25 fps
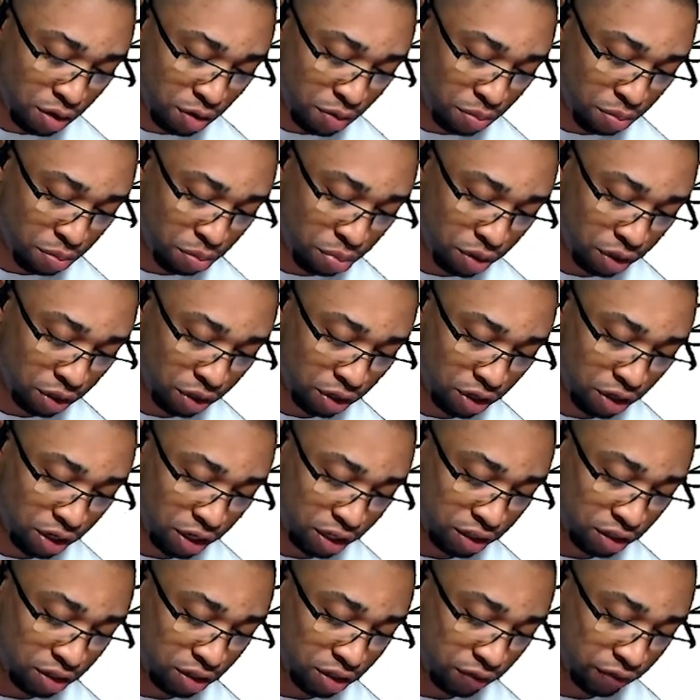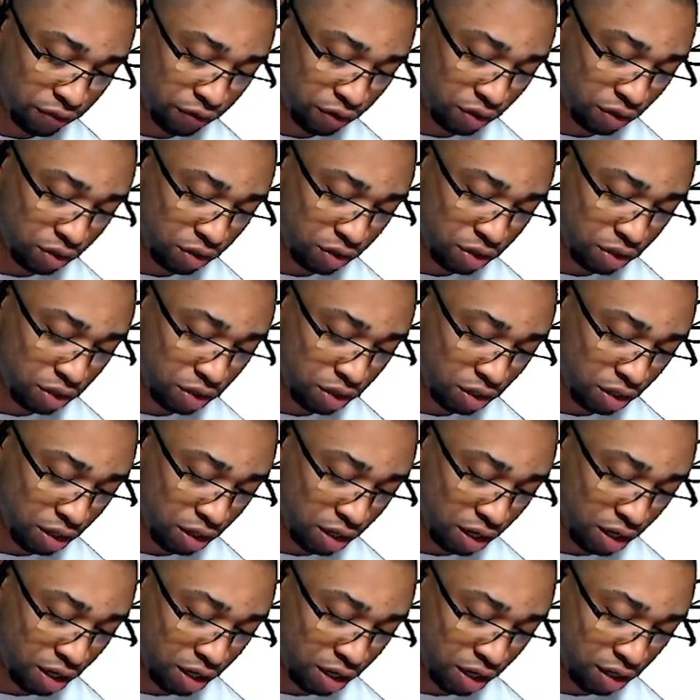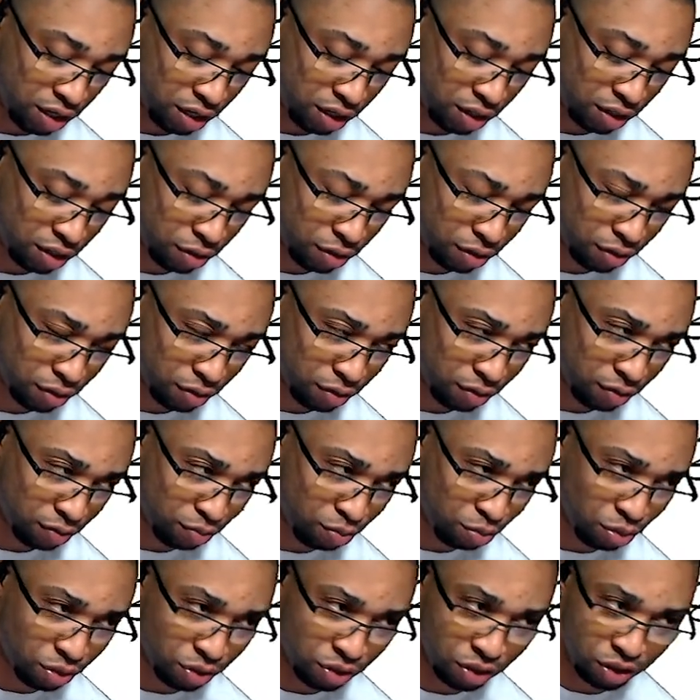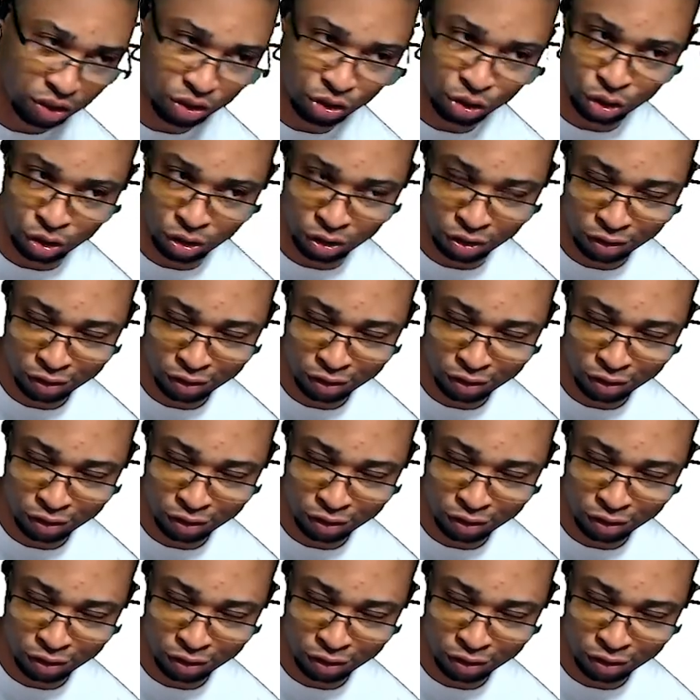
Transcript: put her in a different position.